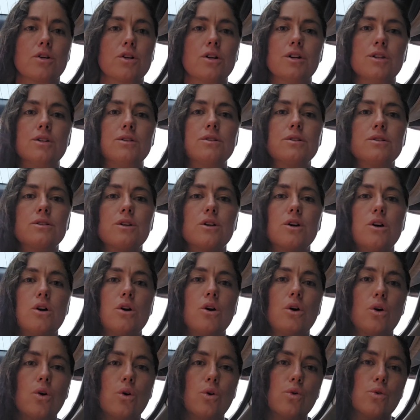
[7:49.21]
could
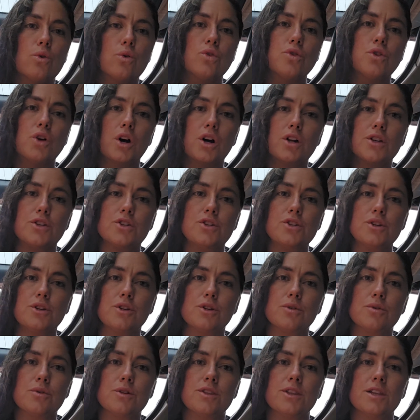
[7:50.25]
hold on
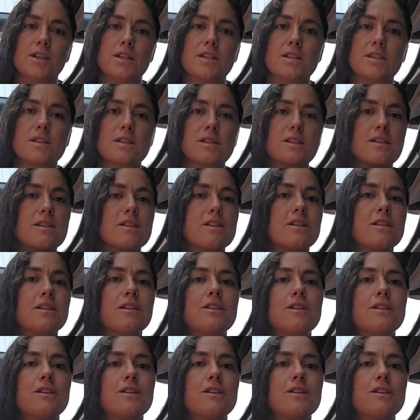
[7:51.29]
to in this